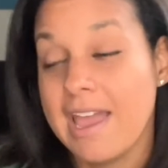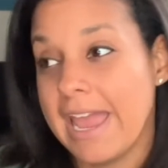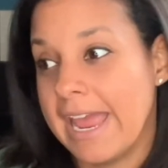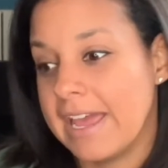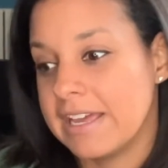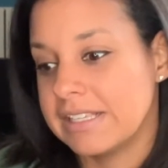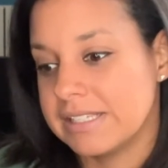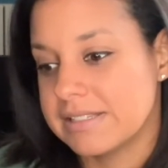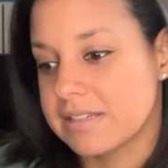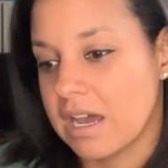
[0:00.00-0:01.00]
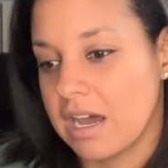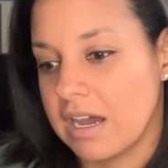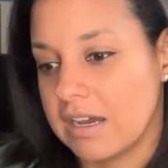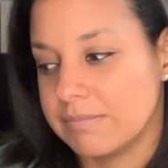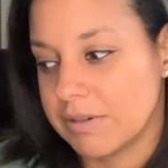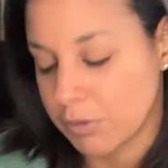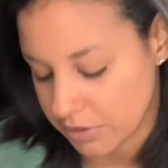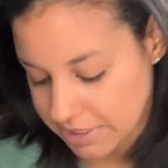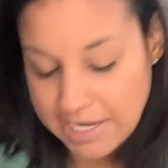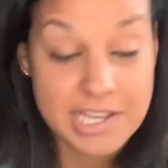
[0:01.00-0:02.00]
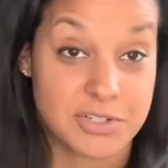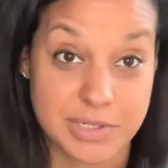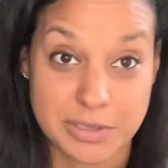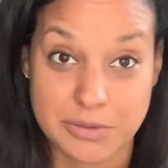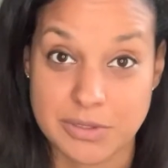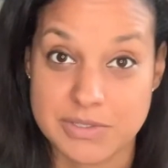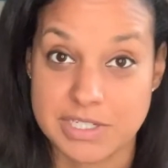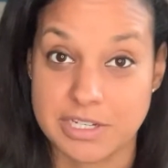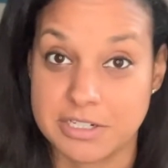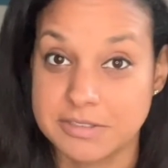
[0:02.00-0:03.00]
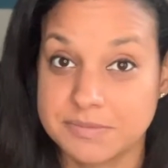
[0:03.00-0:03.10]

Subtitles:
and of course I had to include those in here.